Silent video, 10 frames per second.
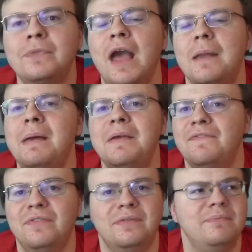God, maybe
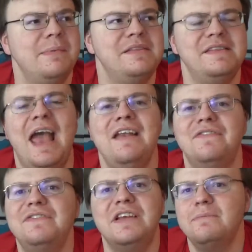
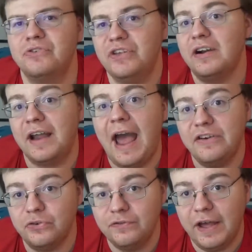10-15% are
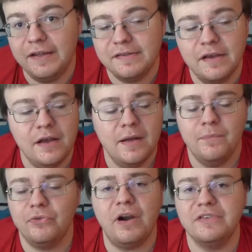casual fans.
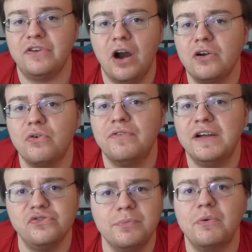The rest are hardcore
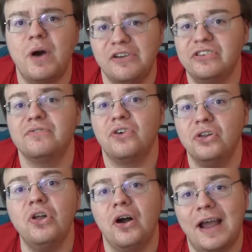fans who have been watching for a
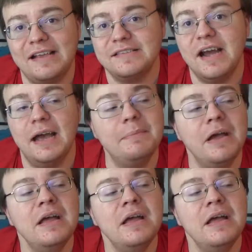long-ass time.